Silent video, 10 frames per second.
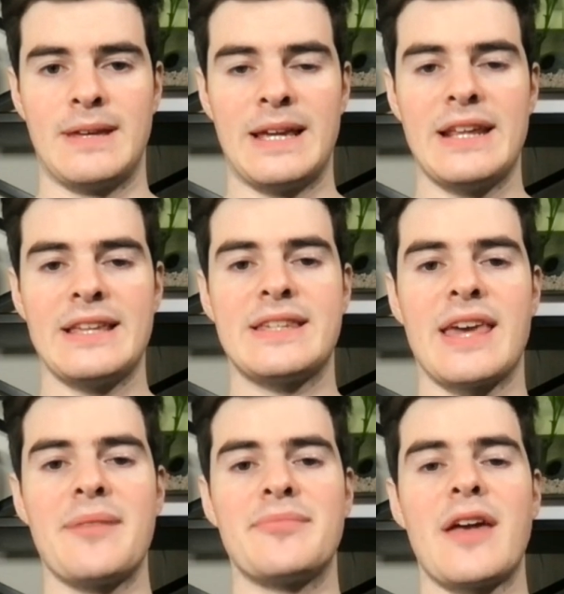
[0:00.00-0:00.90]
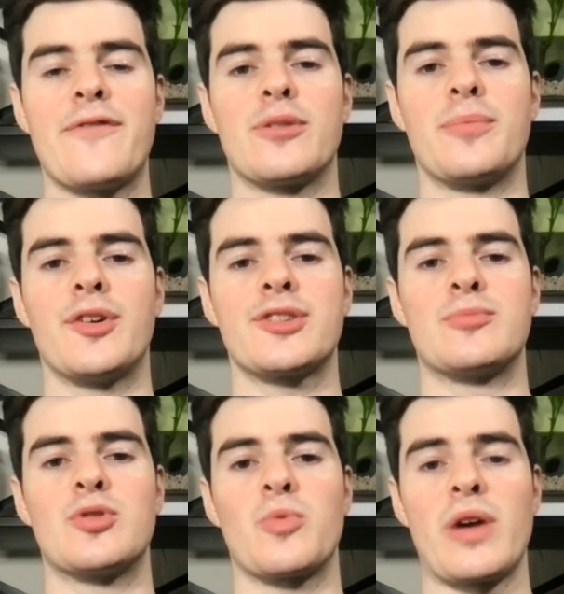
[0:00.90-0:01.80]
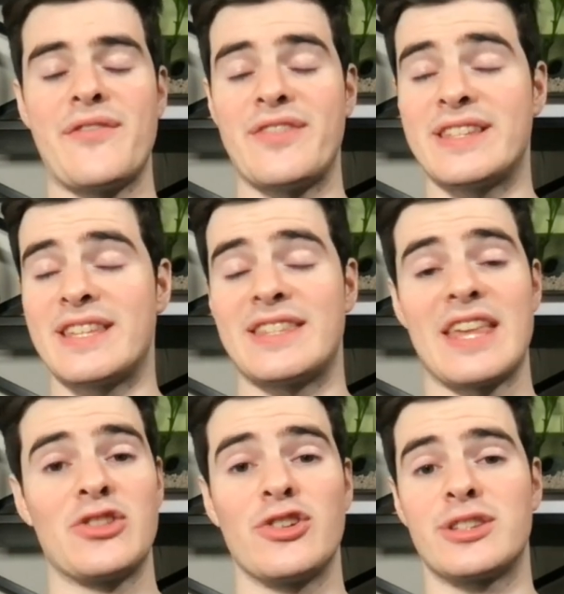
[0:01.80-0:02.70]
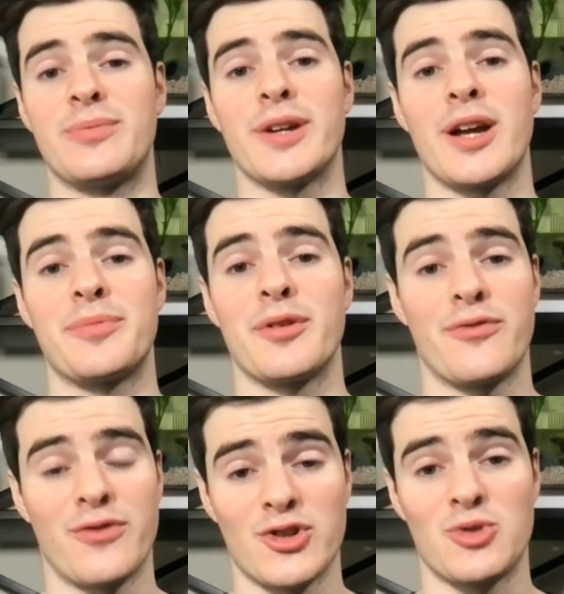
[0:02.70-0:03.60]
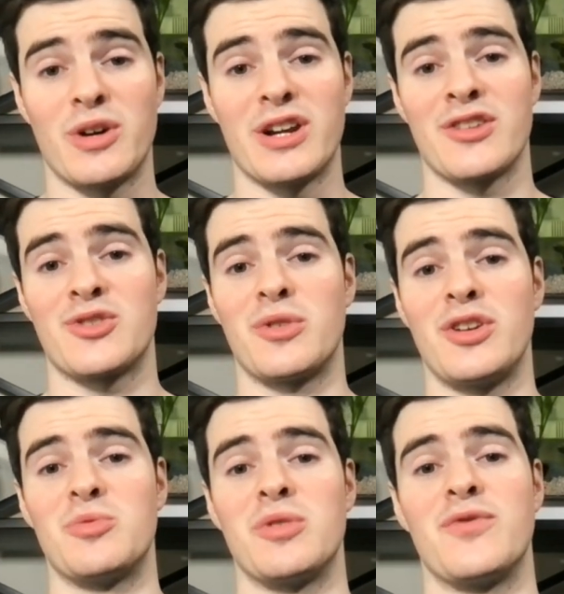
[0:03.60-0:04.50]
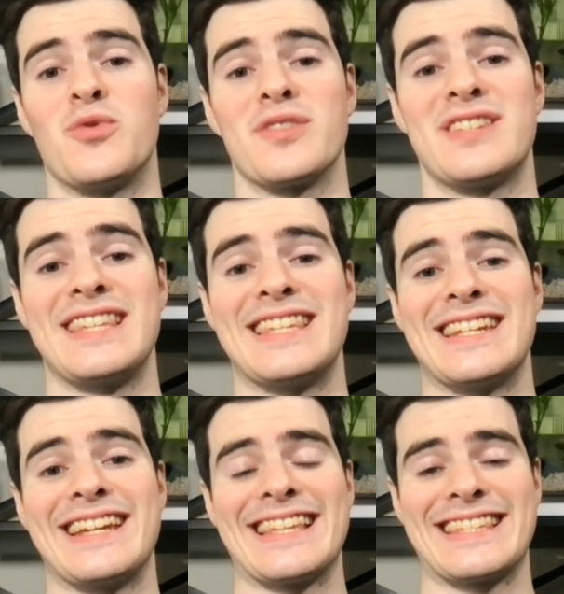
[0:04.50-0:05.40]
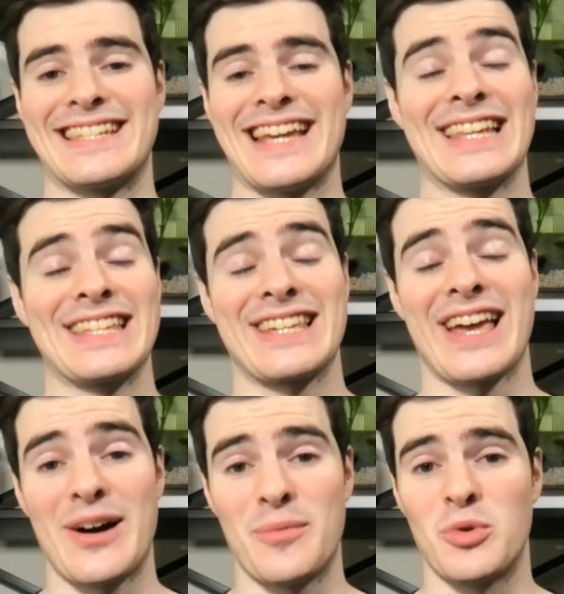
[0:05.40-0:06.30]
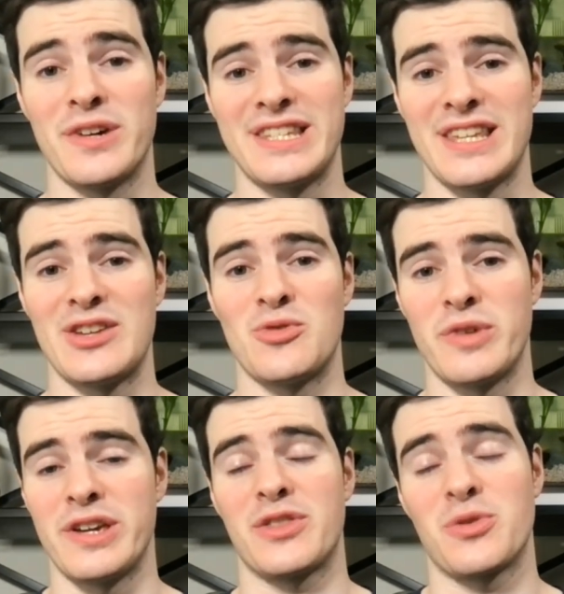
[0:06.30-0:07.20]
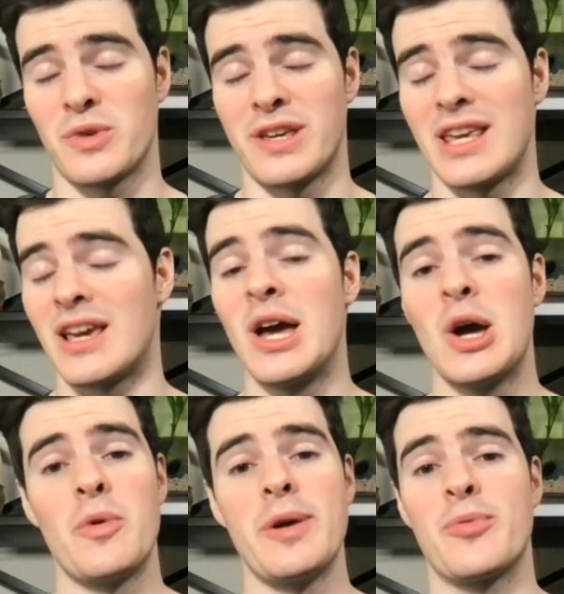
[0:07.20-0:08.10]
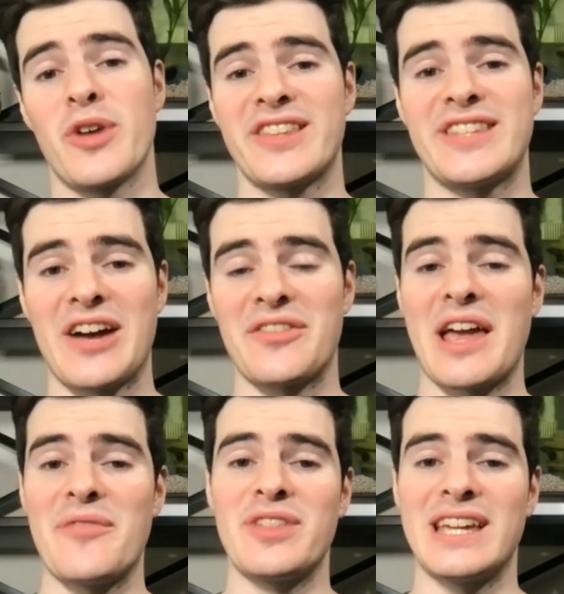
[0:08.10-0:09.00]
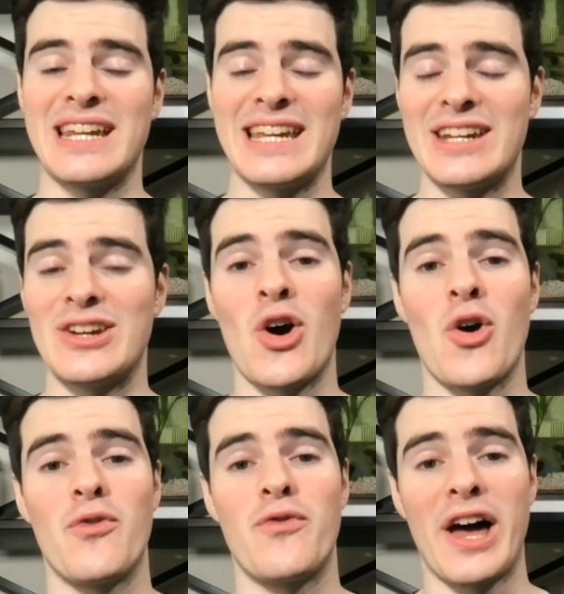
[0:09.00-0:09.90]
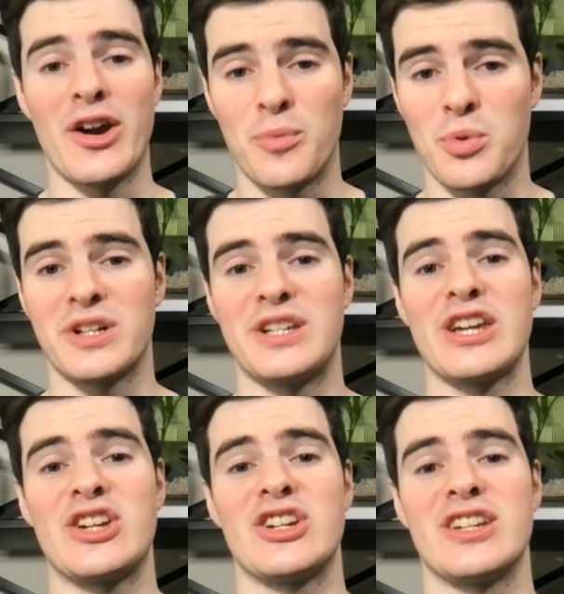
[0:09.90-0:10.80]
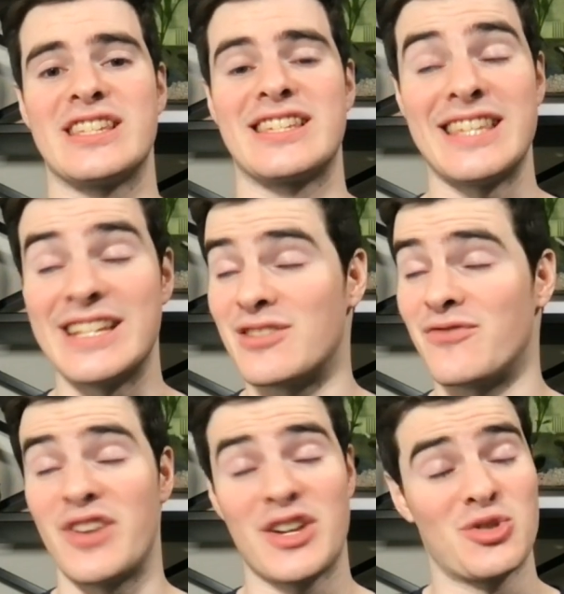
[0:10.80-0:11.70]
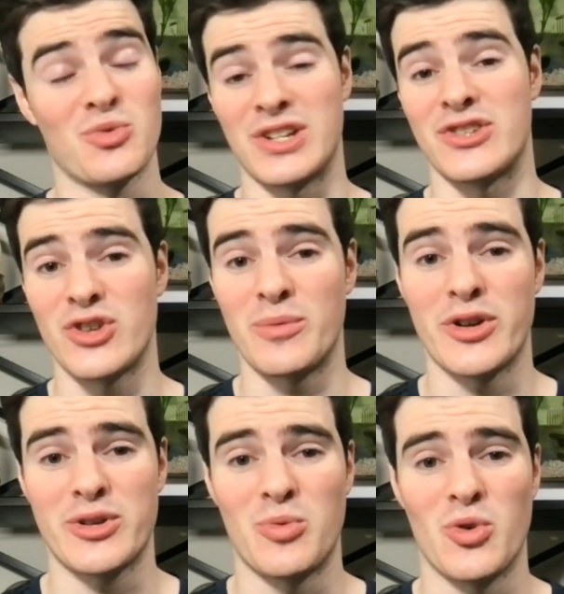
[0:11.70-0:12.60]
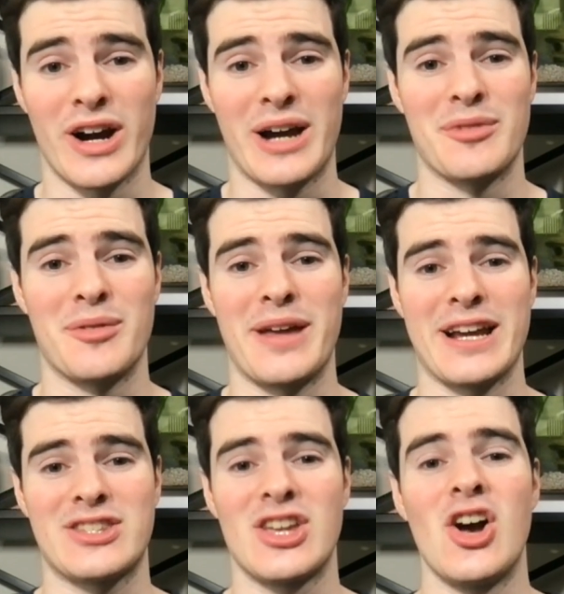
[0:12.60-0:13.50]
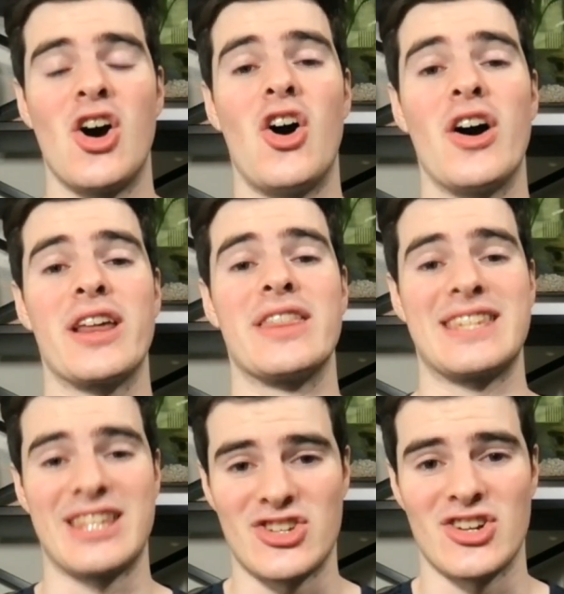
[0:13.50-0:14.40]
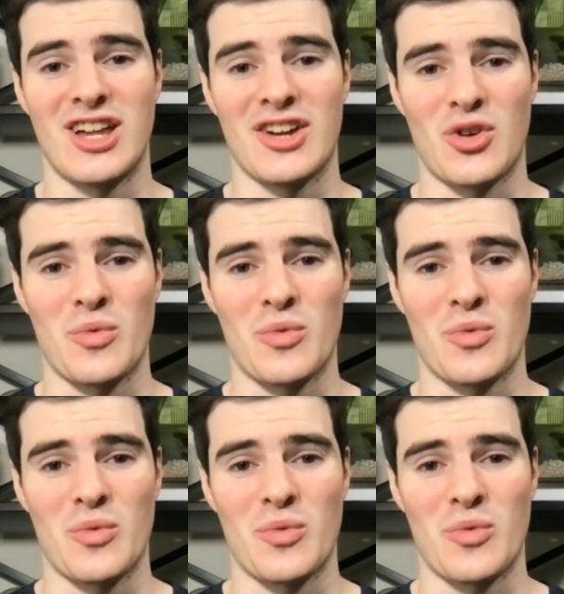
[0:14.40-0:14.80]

It is game day for the Baltimore Ravens as they look to pick up their first win of the twenty twenty-four season against the Dallas Cowboys in week three. We break down everything you need to know, final predictions, keys to victory, and so much more coming up next on this edition of Locked On